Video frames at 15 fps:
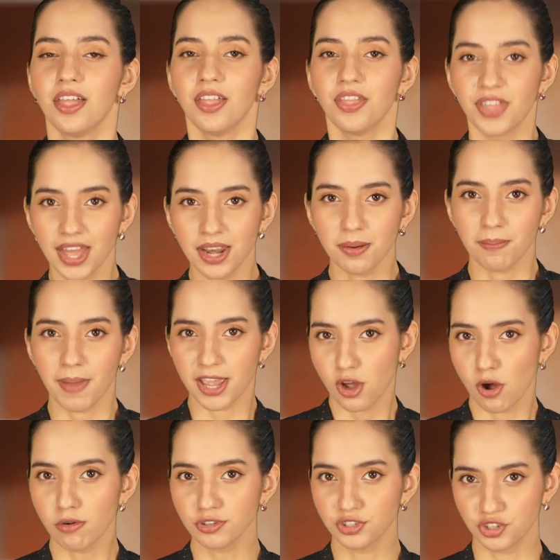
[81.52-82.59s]
Then my
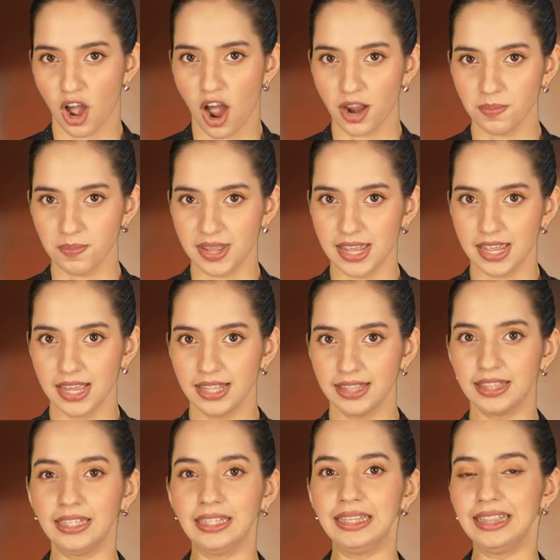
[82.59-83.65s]
coach taught me
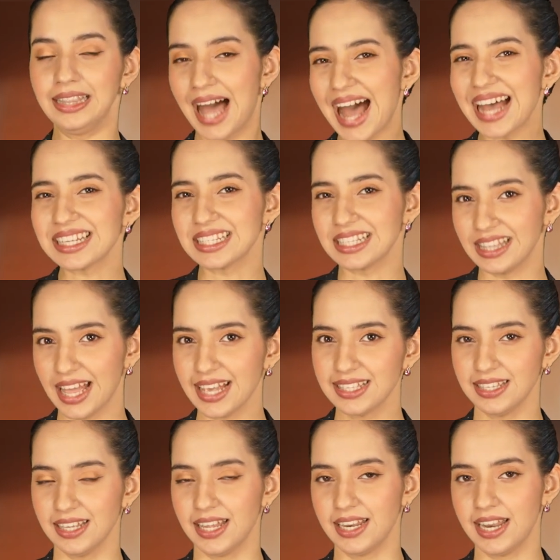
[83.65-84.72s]
the last
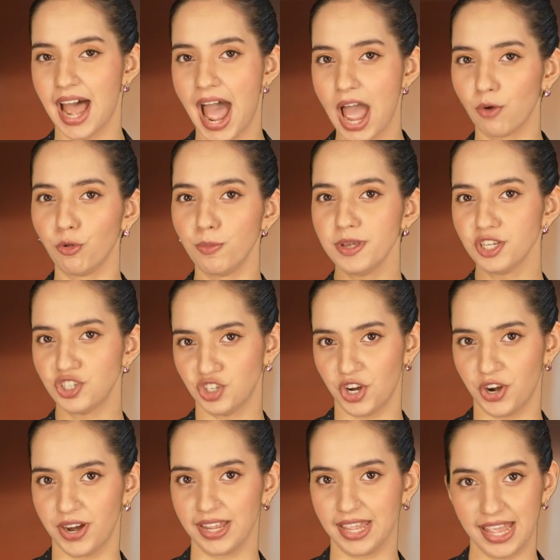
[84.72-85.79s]
lesson I will be
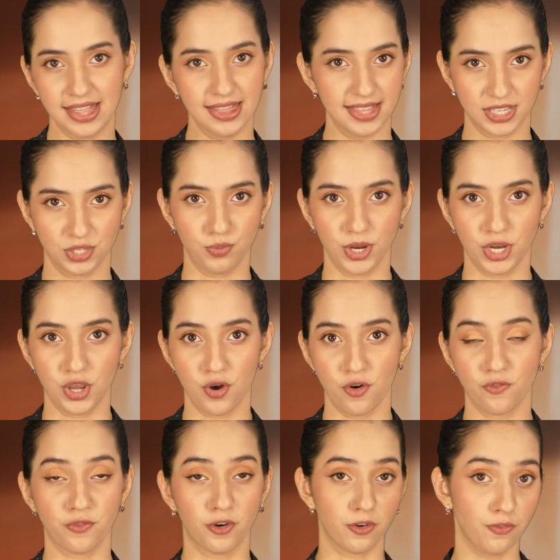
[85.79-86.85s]
sharing in this video
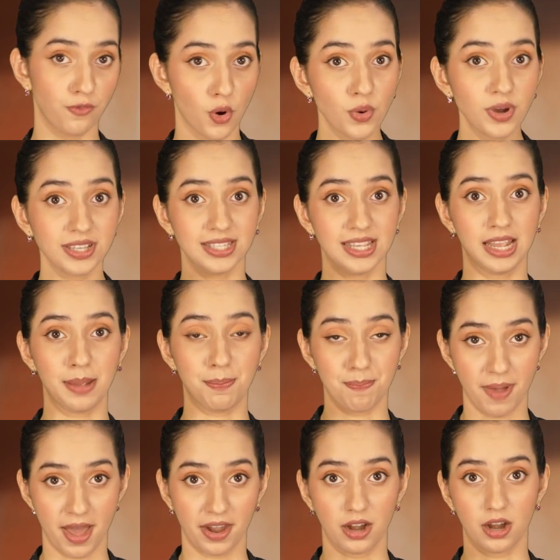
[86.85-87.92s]
for focusing
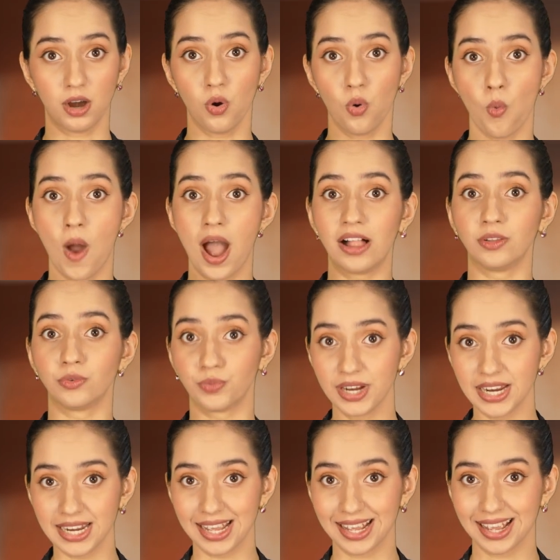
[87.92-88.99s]
better while
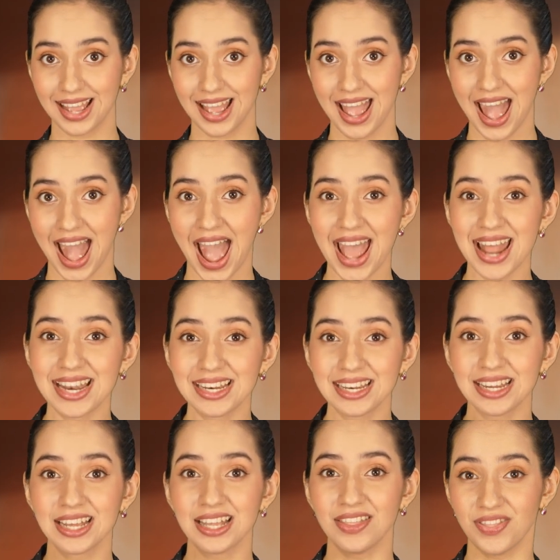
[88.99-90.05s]
reading. And
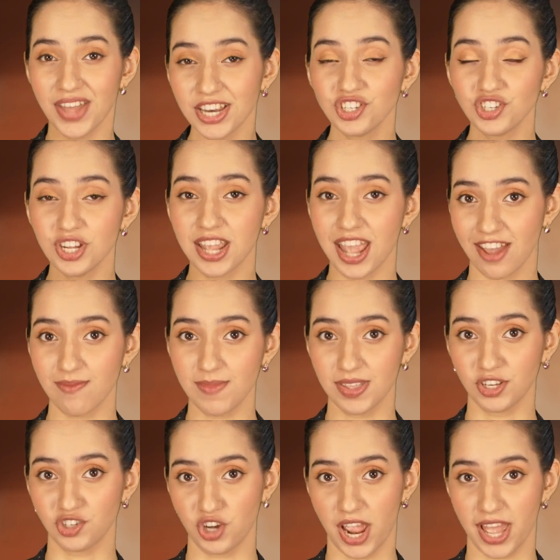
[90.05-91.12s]
then she gave me
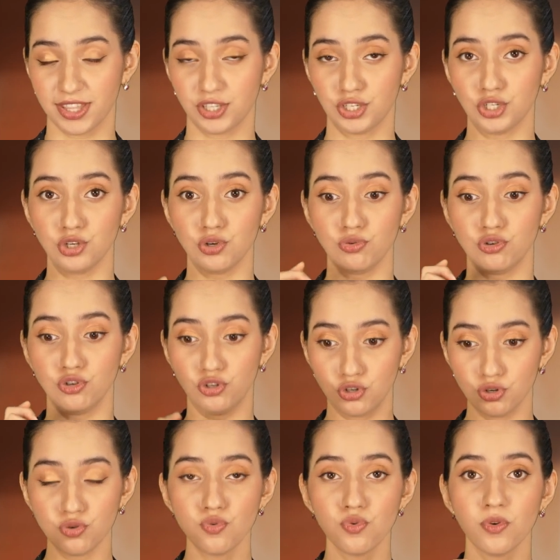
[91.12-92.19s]
the chance to
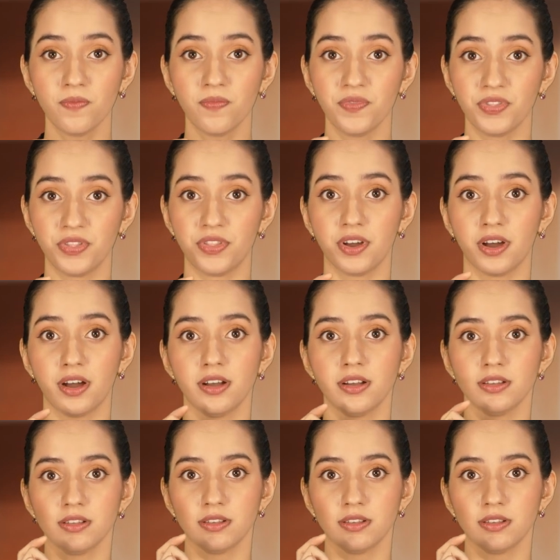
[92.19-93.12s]
do the